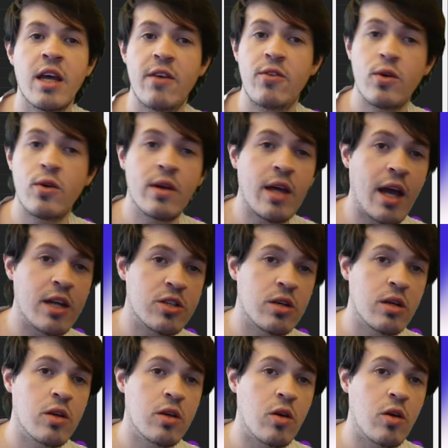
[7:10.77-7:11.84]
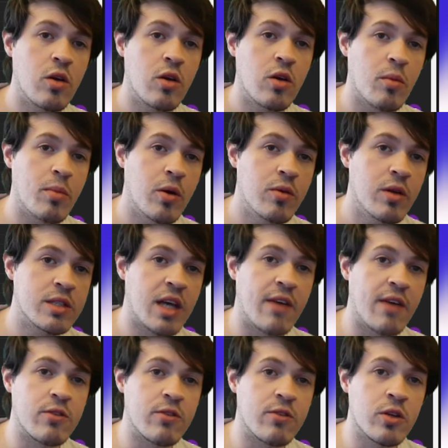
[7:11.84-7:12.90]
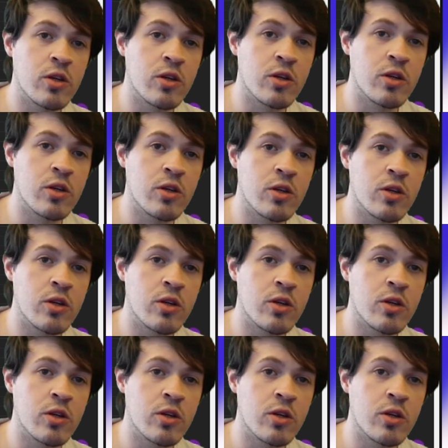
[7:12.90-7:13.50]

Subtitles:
If you can catch your opponents after using a wheel